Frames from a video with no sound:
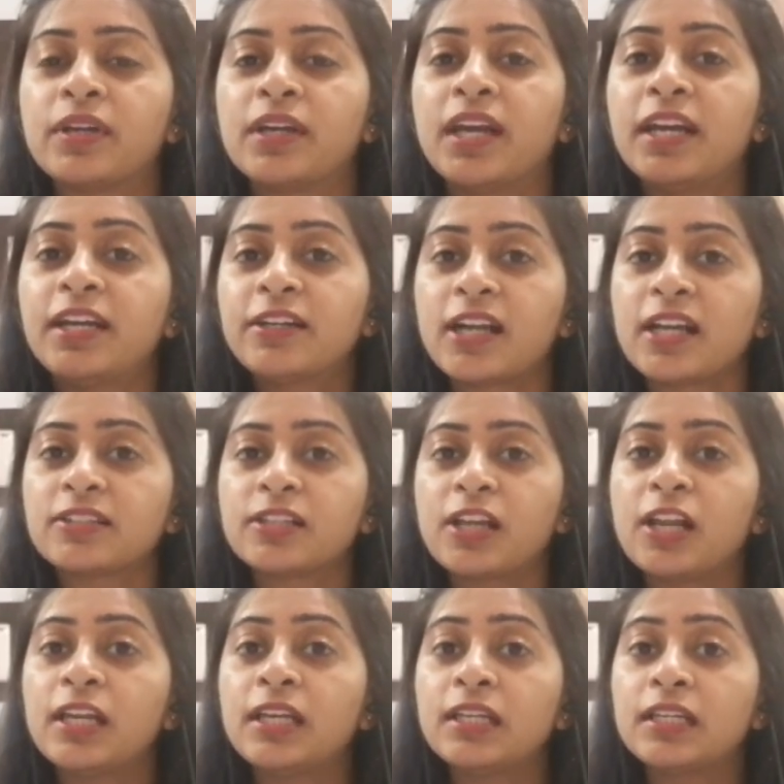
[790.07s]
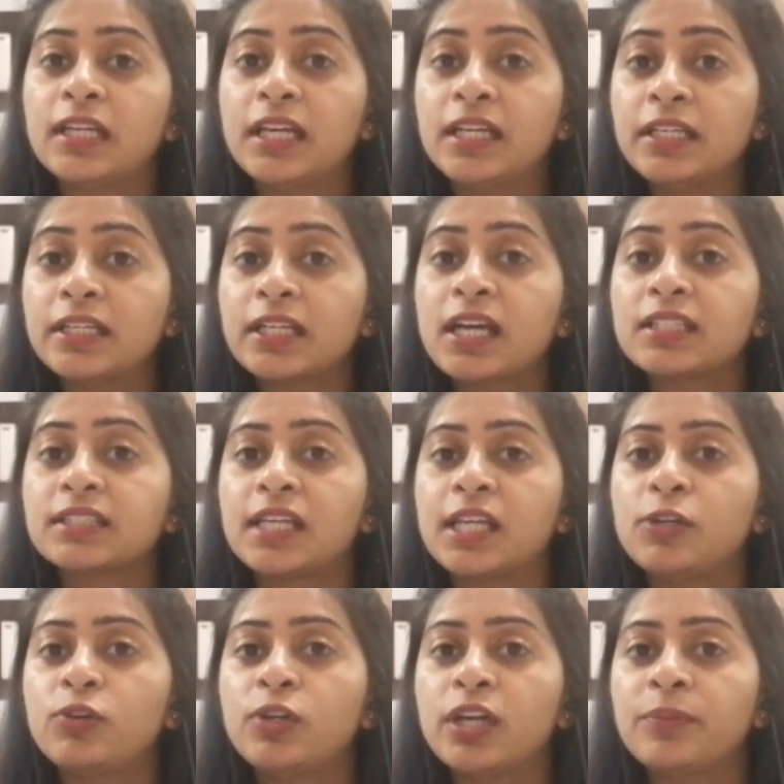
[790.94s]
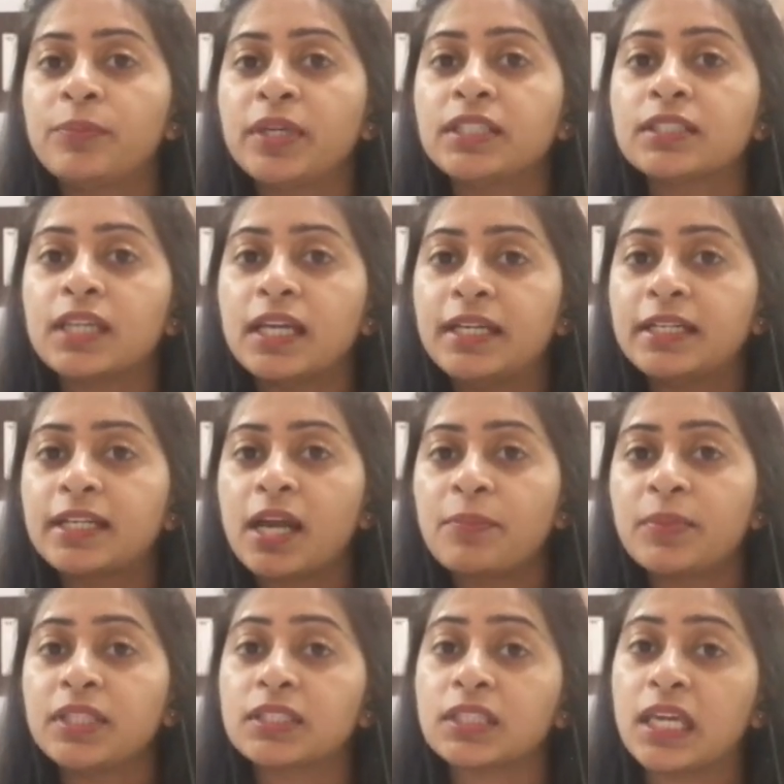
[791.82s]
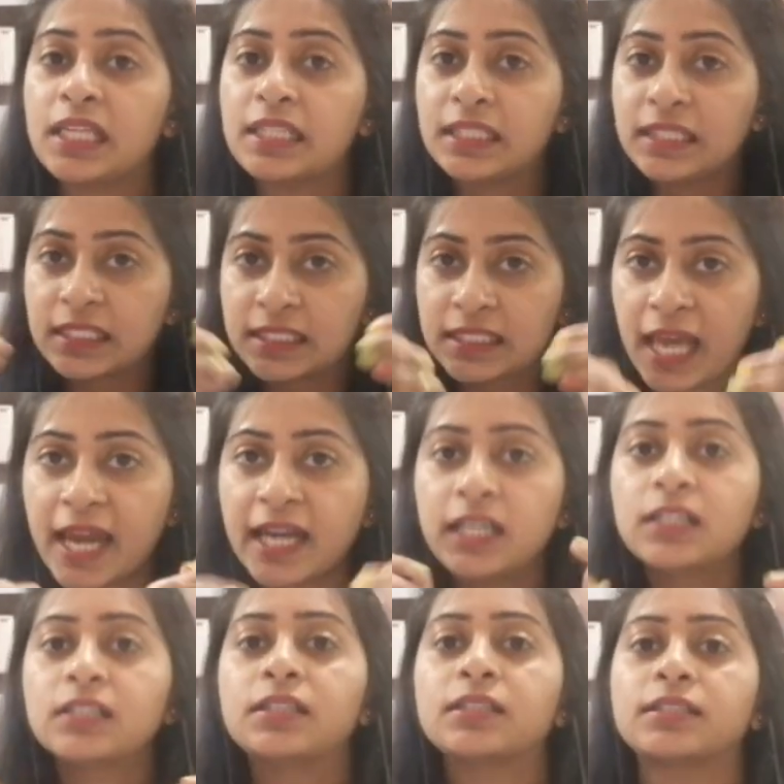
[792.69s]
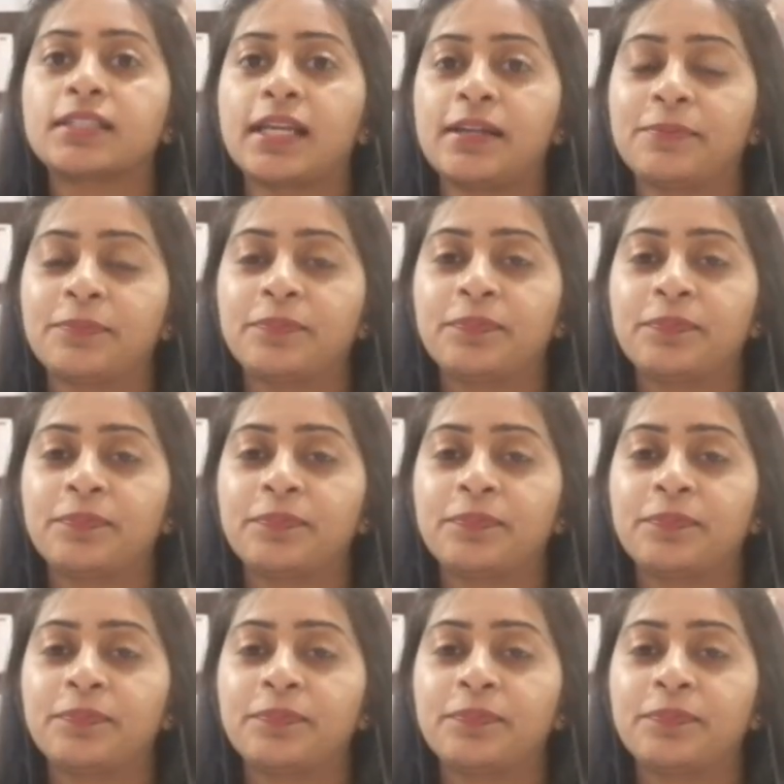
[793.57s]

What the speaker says: Intracellular means, intra means inside the cell.